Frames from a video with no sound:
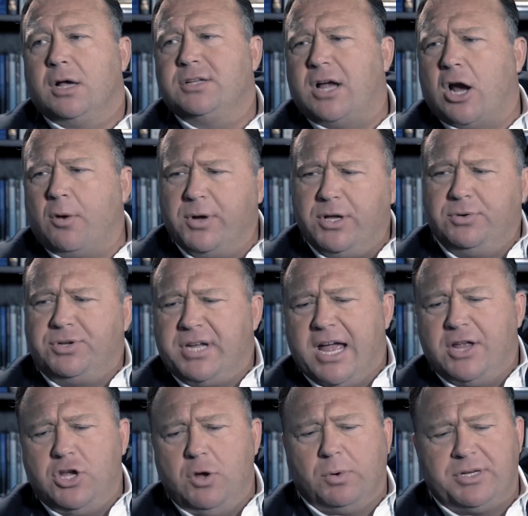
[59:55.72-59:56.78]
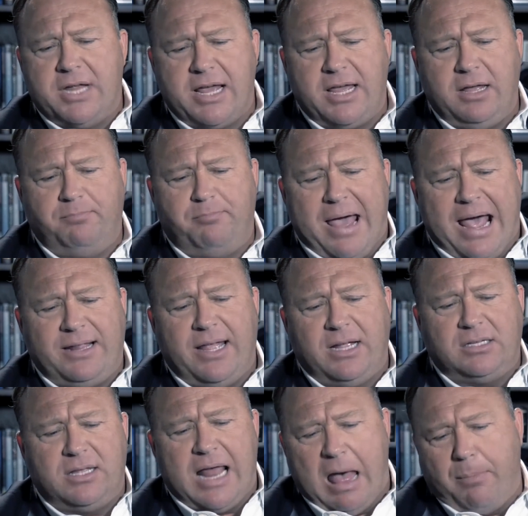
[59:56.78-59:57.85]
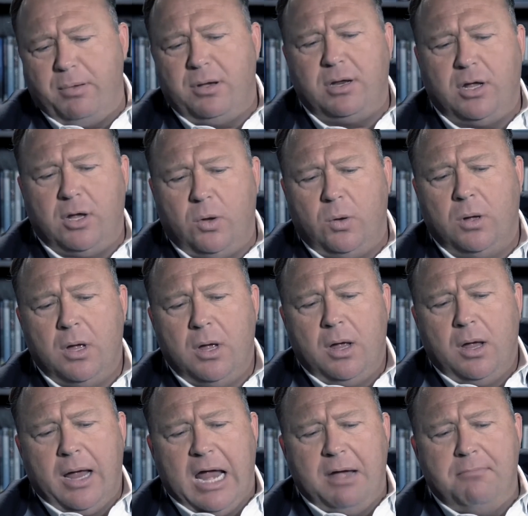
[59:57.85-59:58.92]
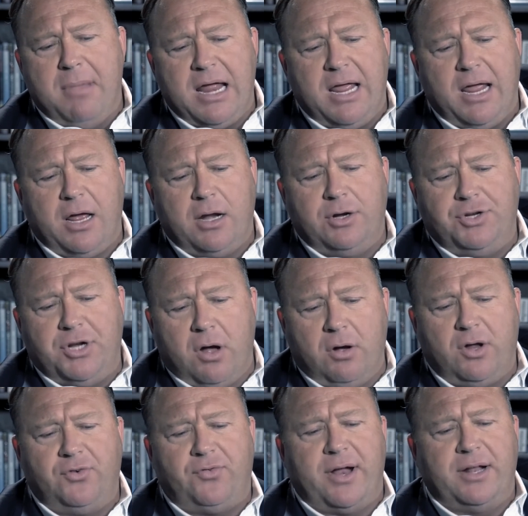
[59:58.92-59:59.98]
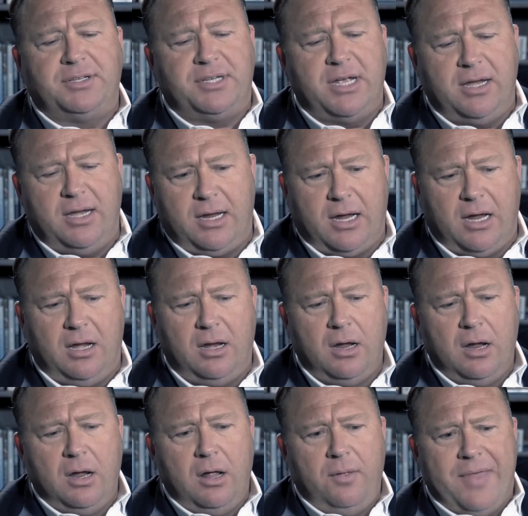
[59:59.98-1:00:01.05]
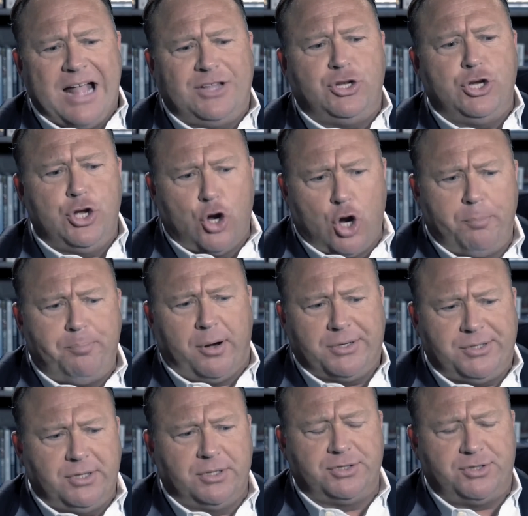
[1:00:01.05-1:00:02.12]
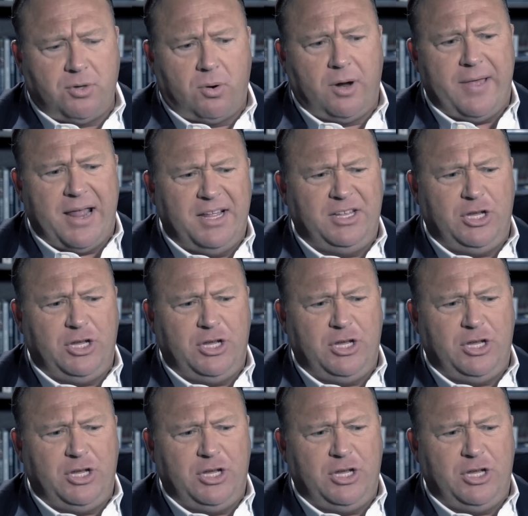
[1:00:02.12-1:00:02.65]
Because I heard what you said. You were taking bad things that happened to you and making it a joke and transcending it. That's your personal story.